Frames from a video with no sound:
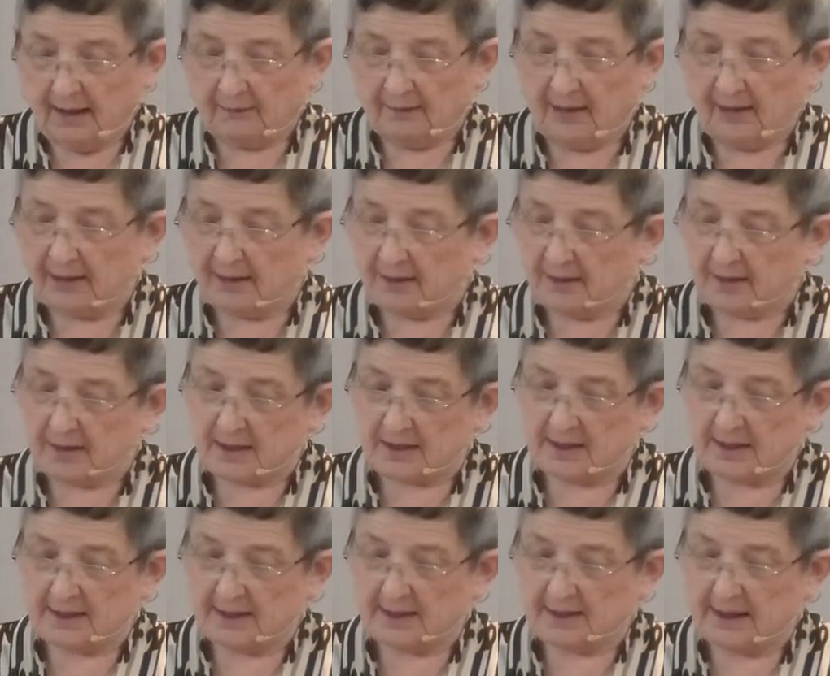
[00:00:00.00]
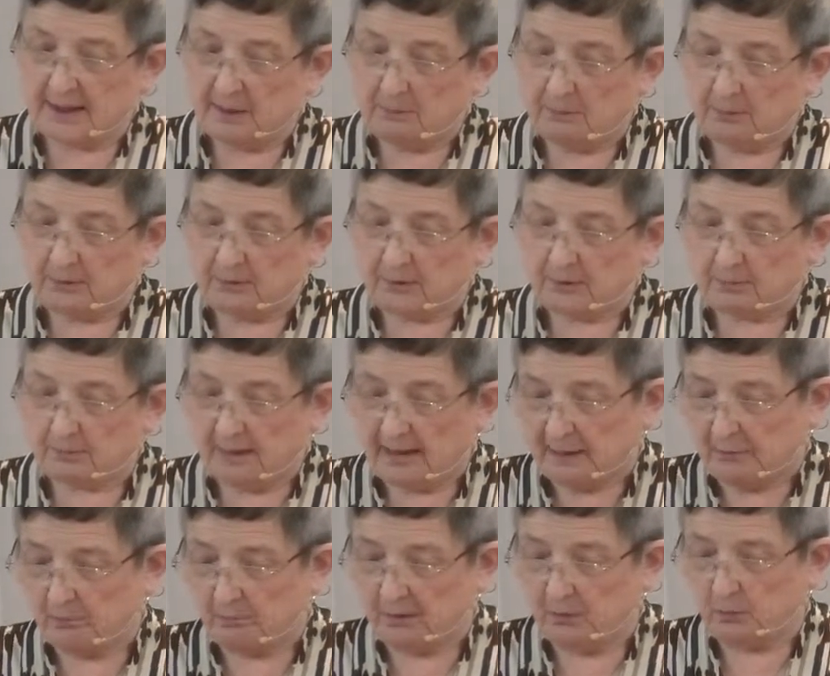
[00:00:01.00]
that his disciples
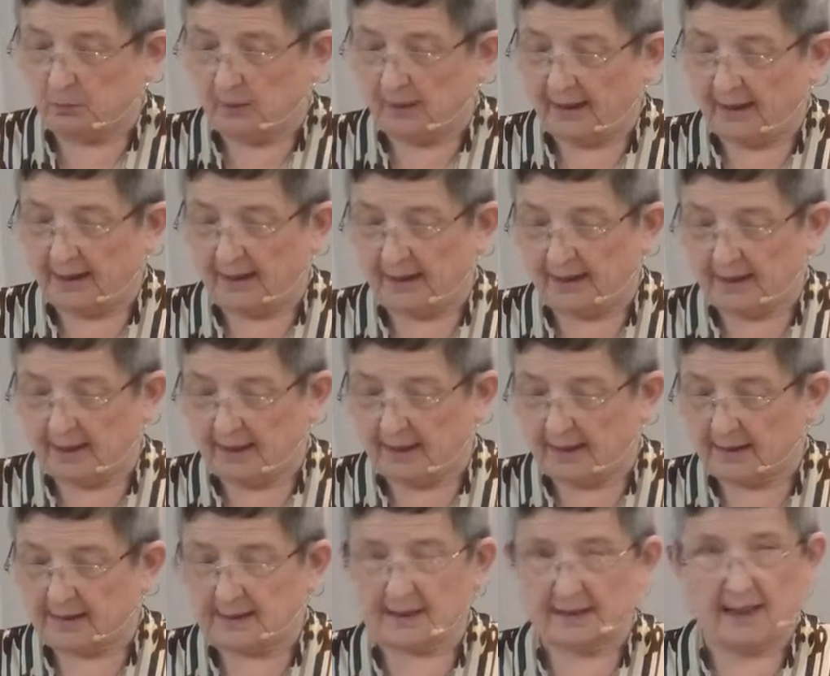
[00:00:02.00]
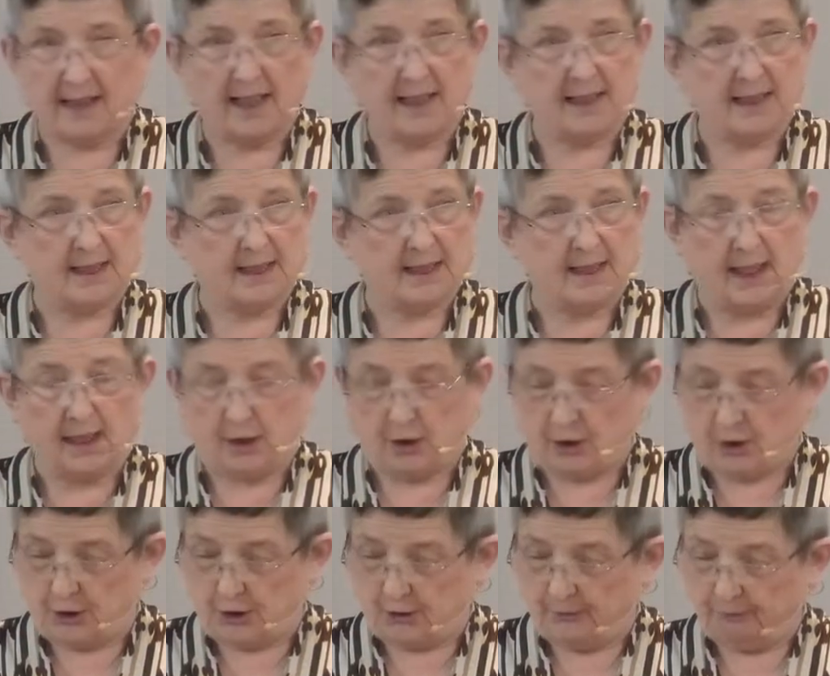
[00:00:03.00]
might be recognized as
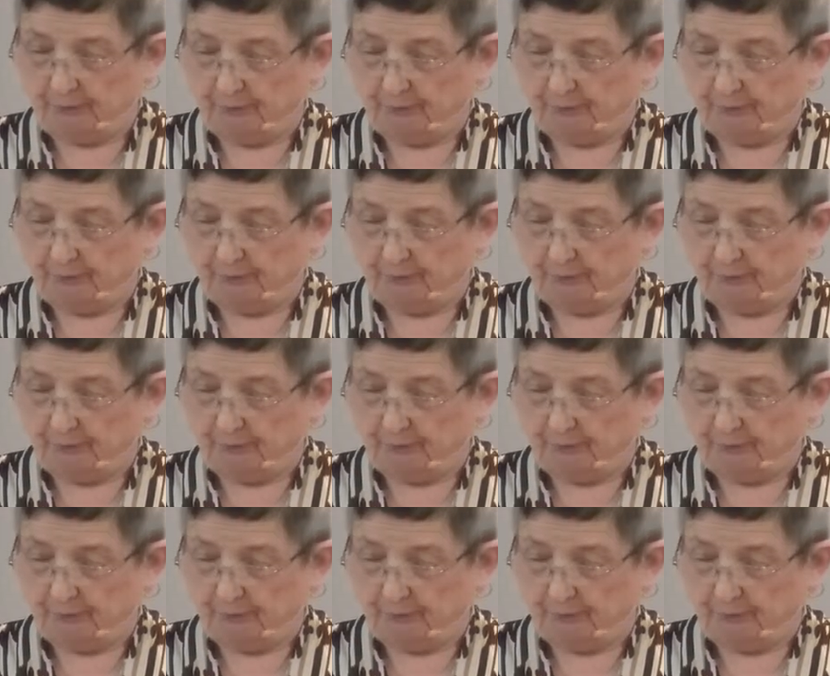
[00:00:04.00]
such.